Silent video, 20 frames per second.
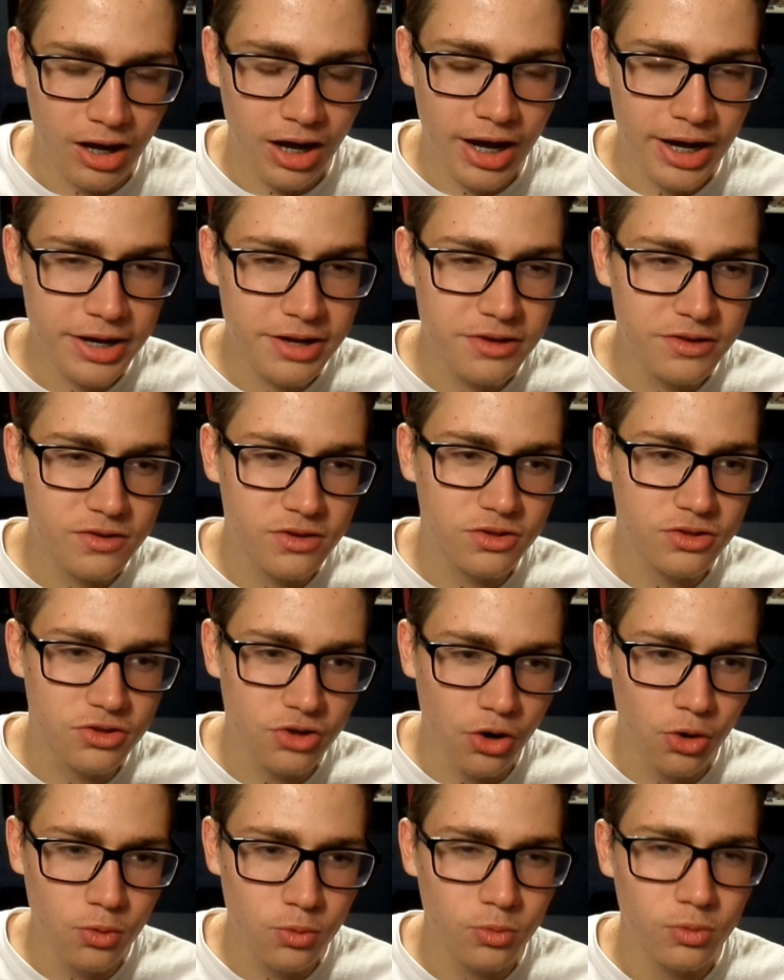I
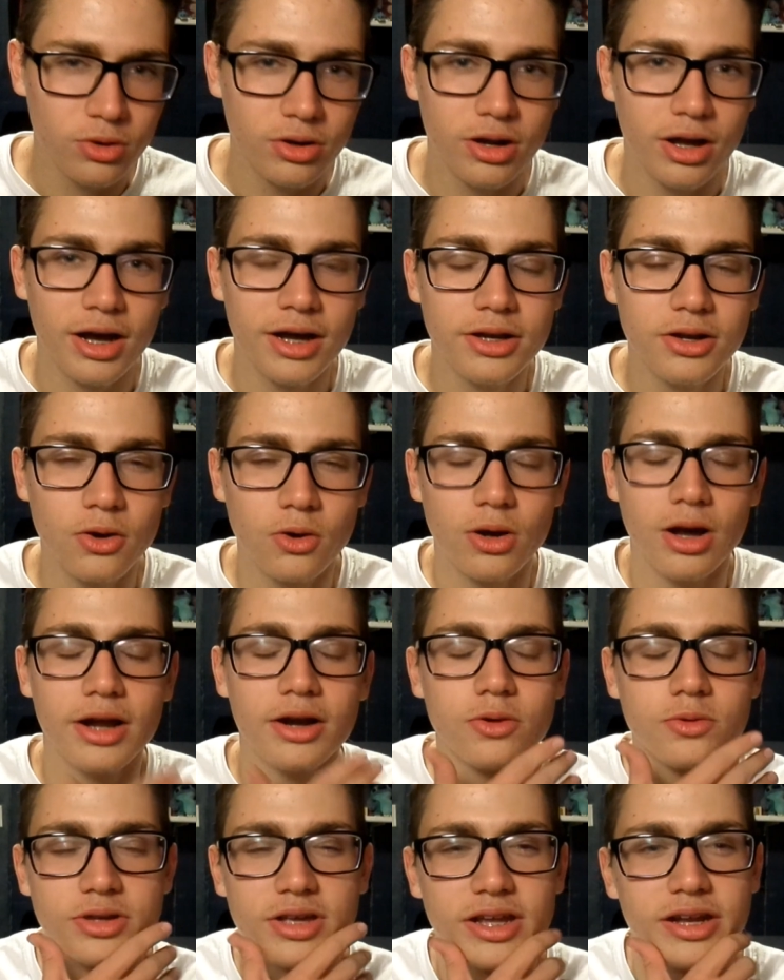don't
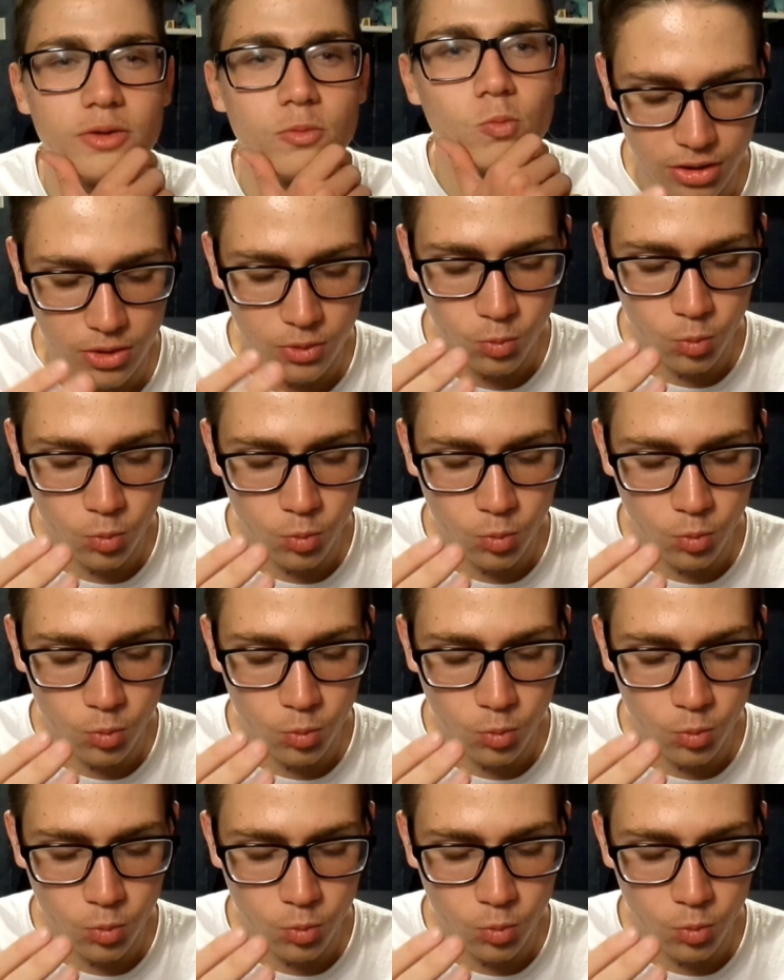get it.